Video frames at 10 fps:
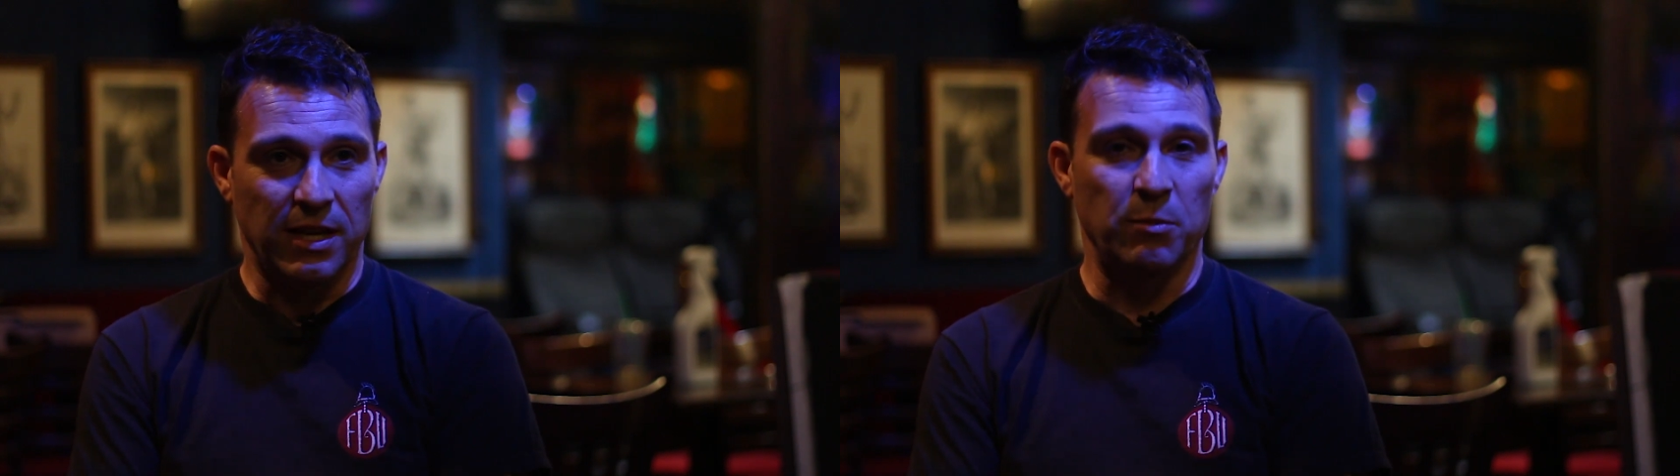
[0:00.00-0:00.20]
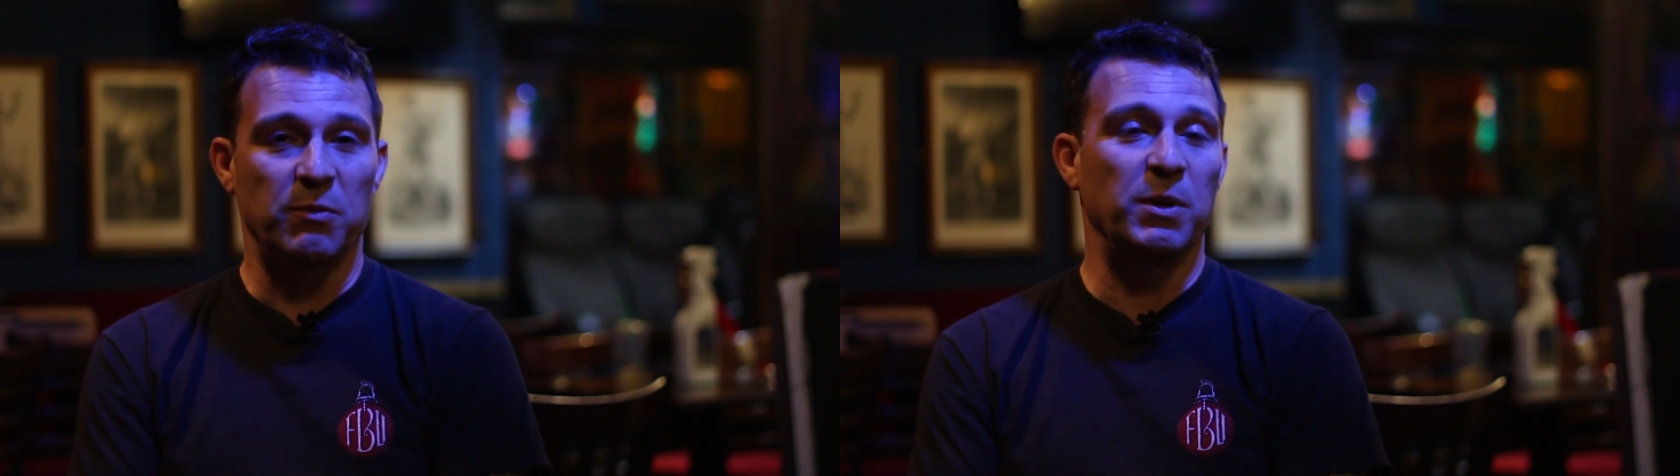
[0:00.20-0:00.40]

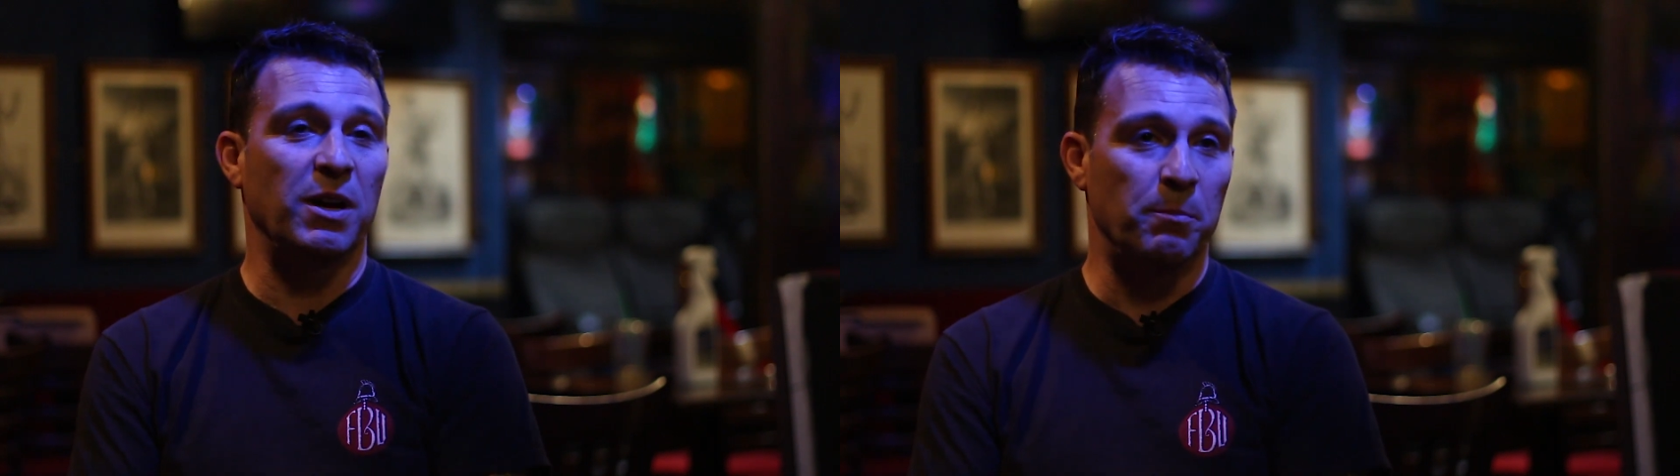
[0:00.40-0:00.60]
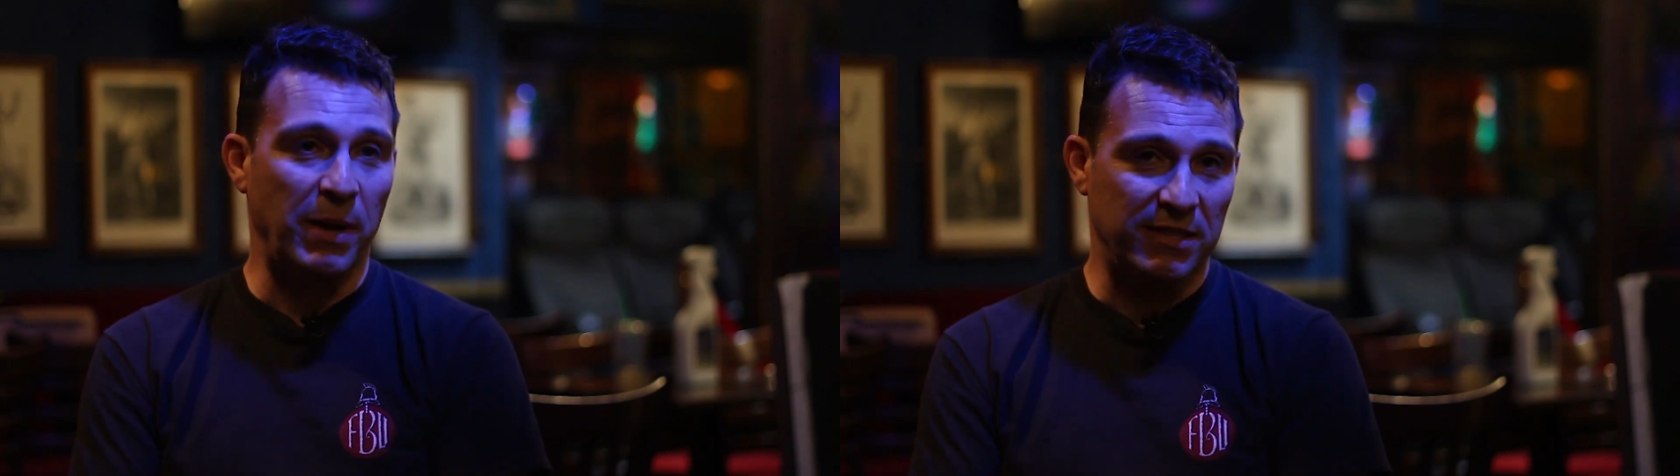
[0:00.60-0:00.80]
and we've
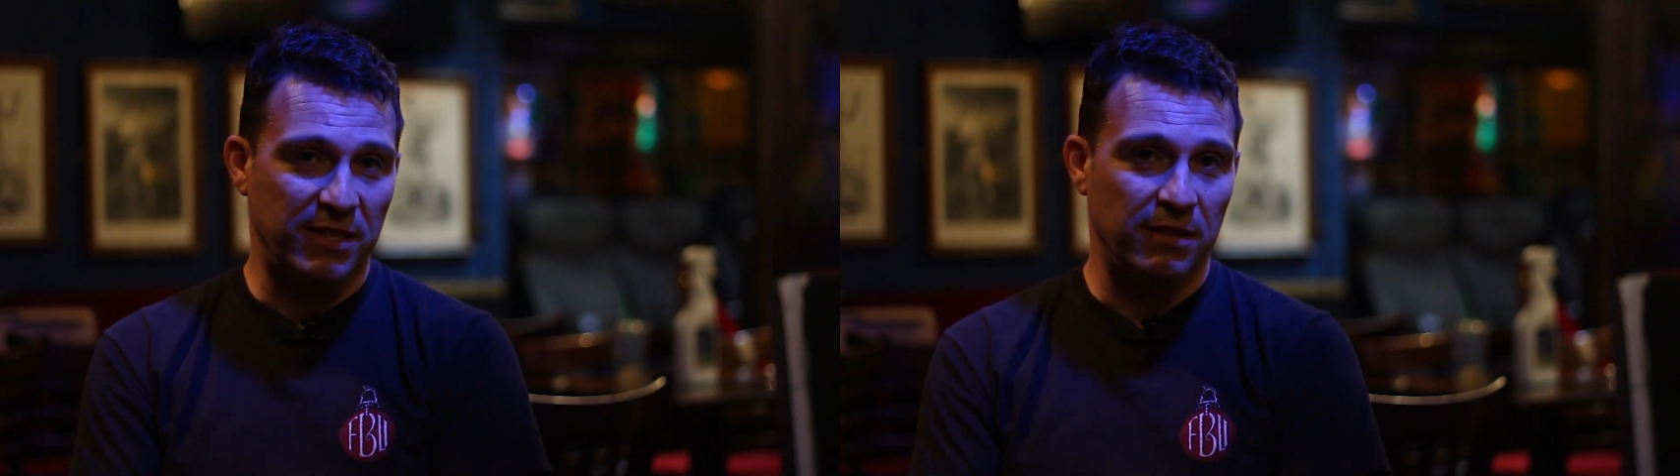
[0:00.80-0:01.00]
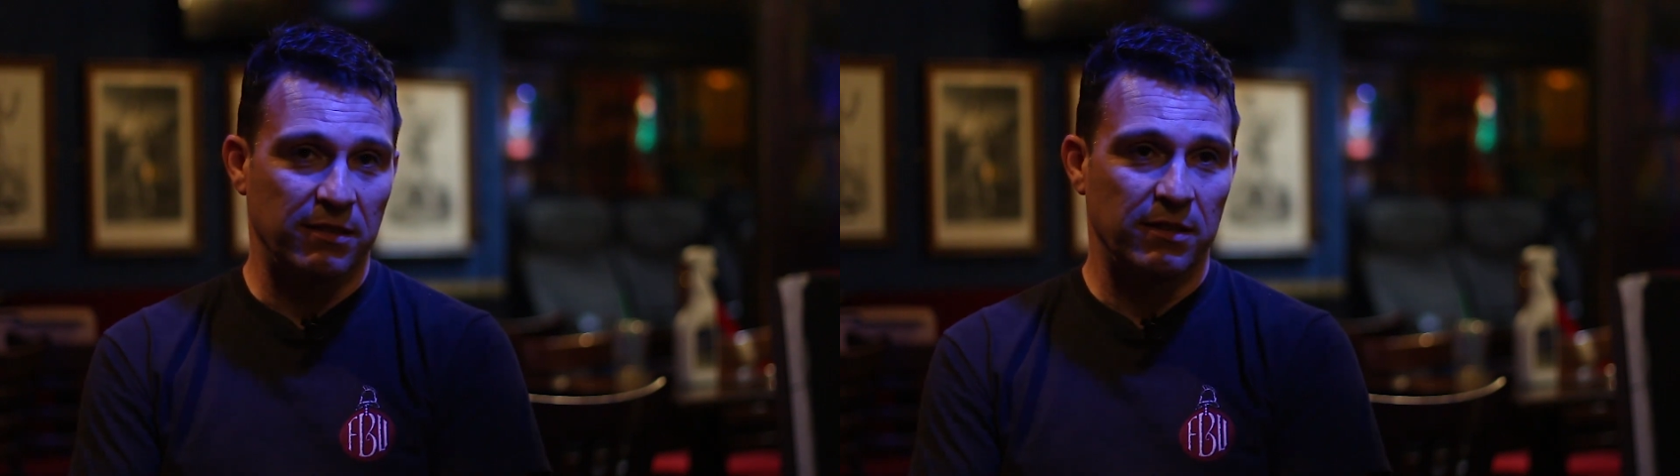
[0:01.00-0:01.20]
become
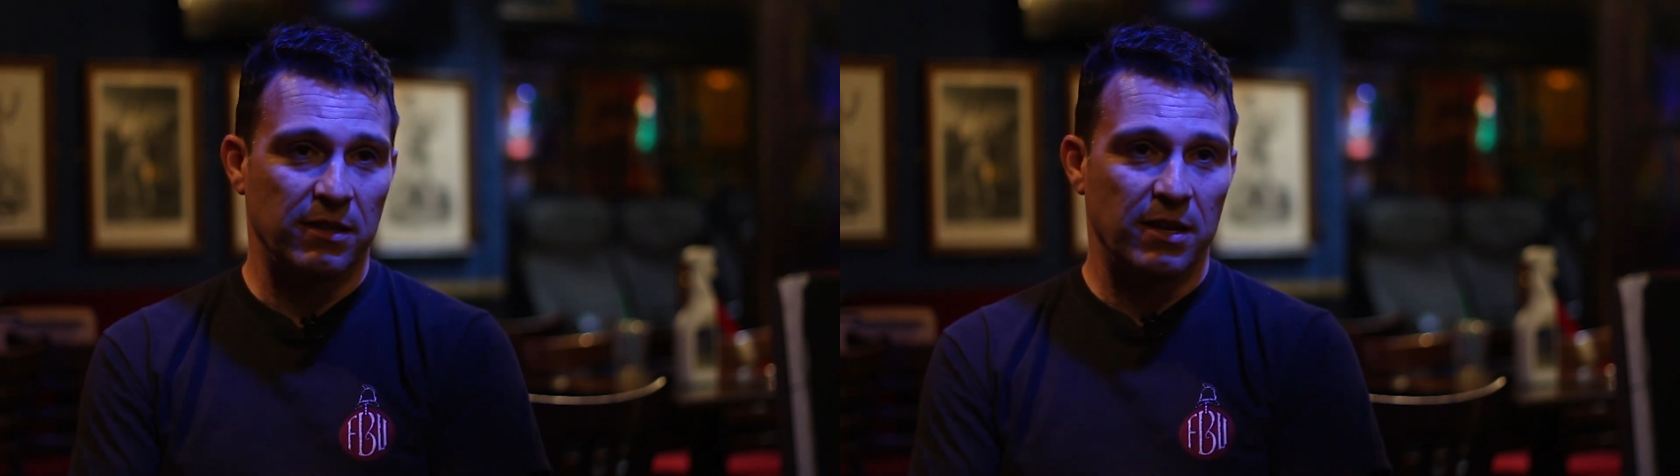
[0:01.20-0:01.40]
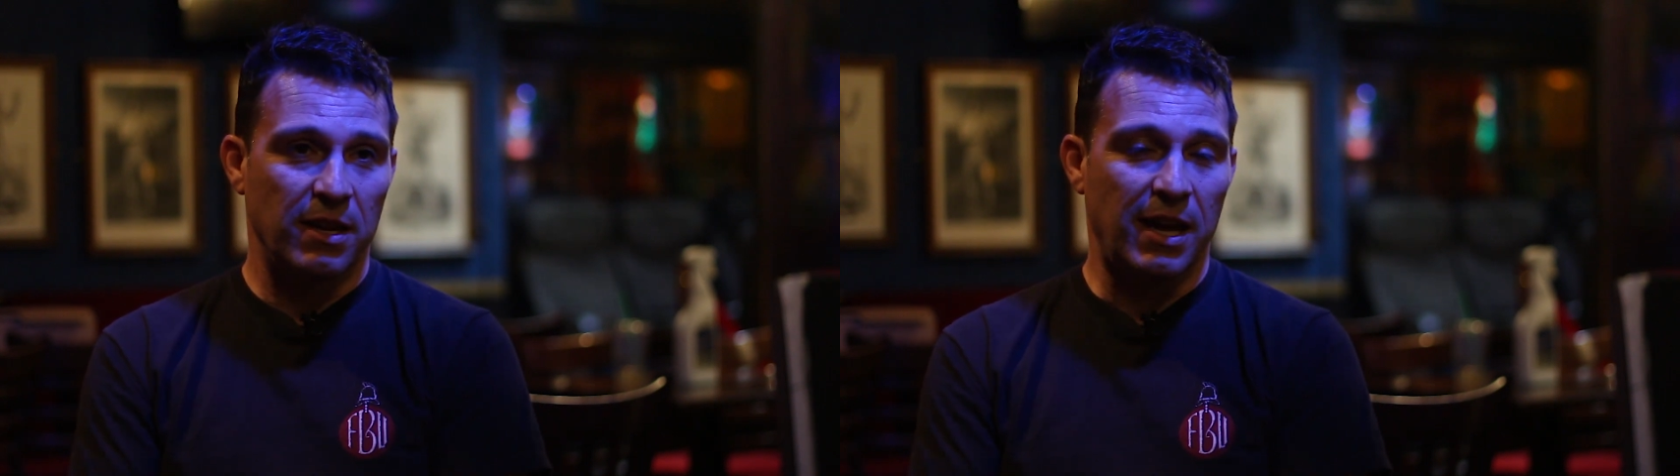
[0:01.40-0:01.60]
better
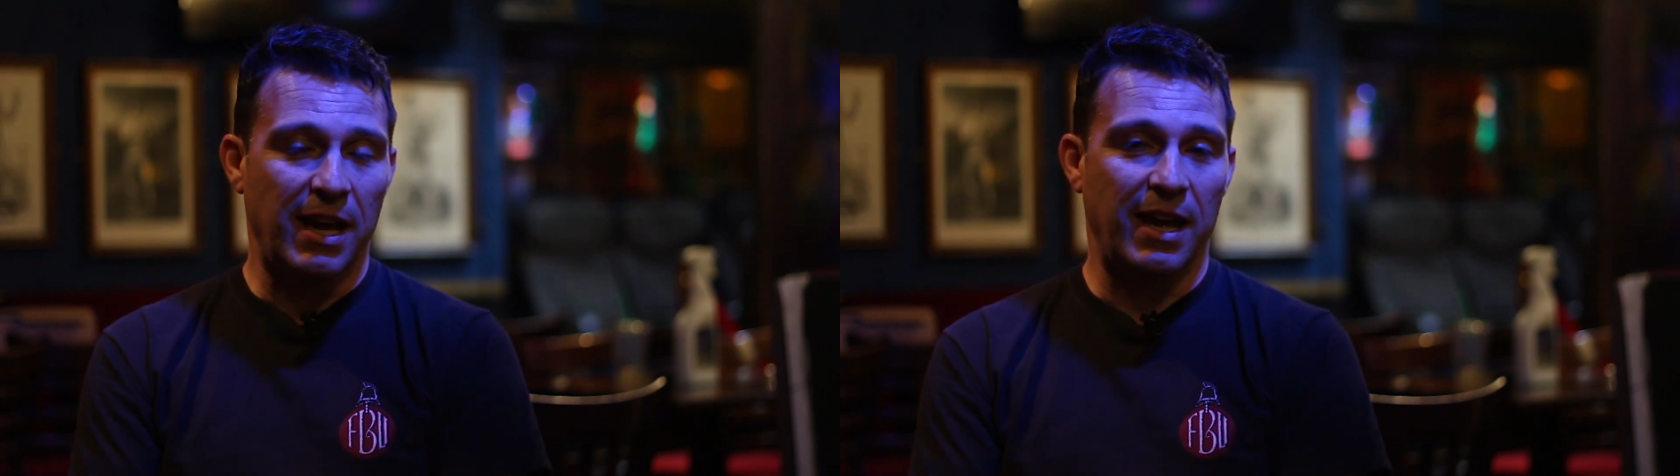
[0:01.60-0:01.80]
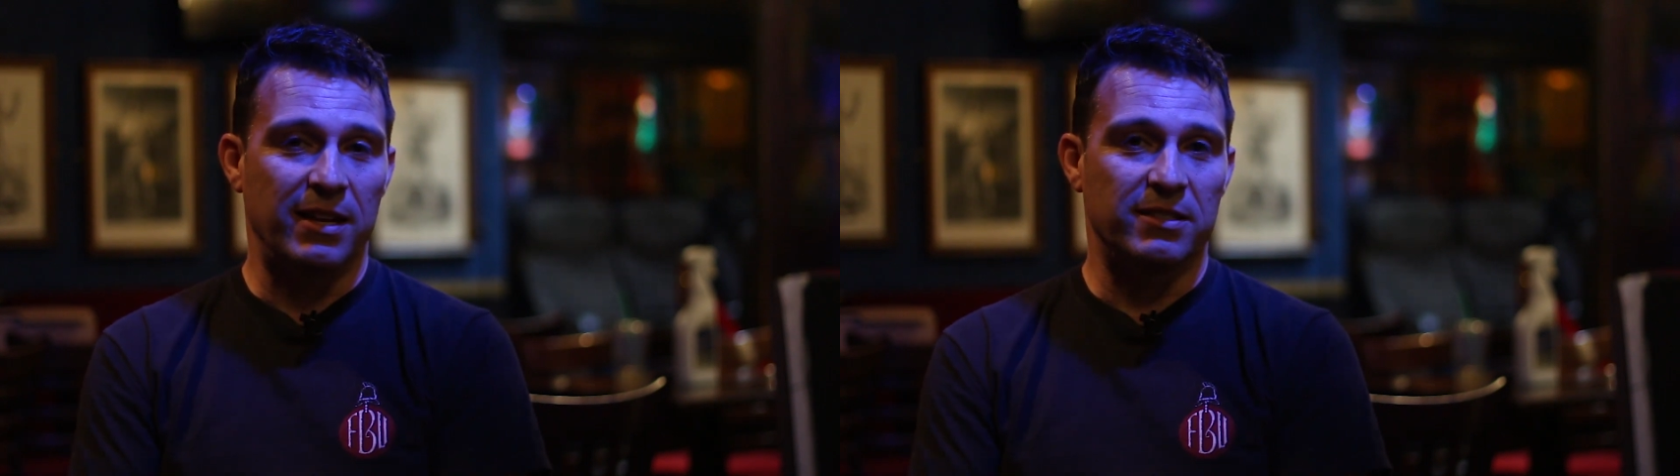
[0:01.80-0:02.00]

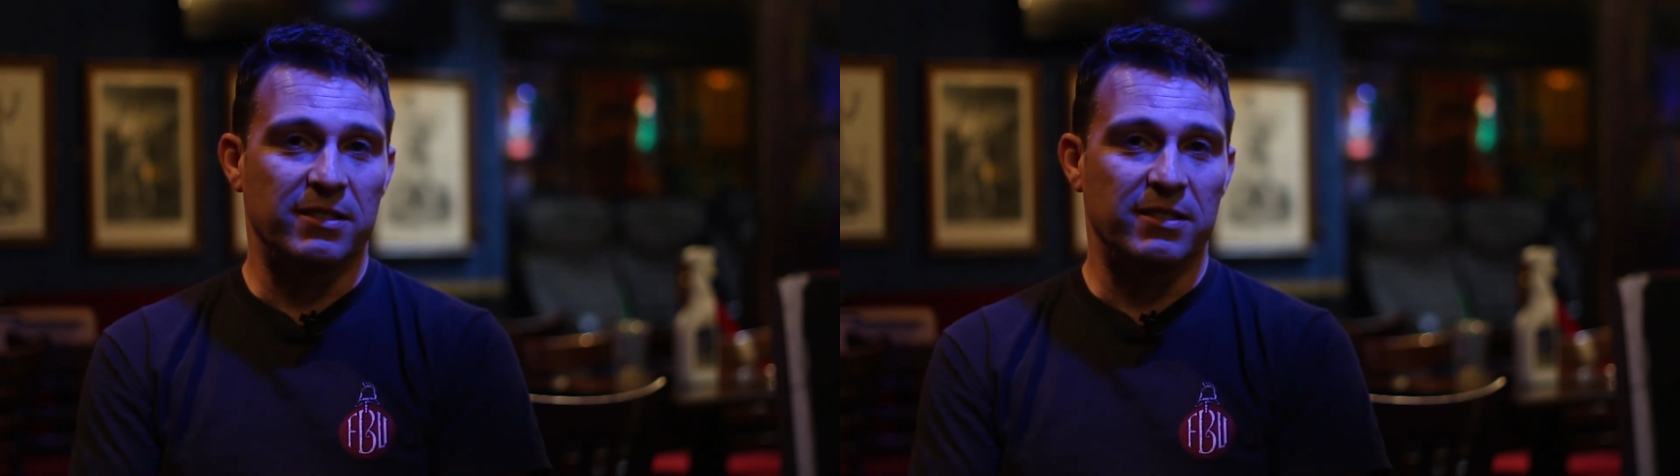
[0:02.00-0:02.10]
and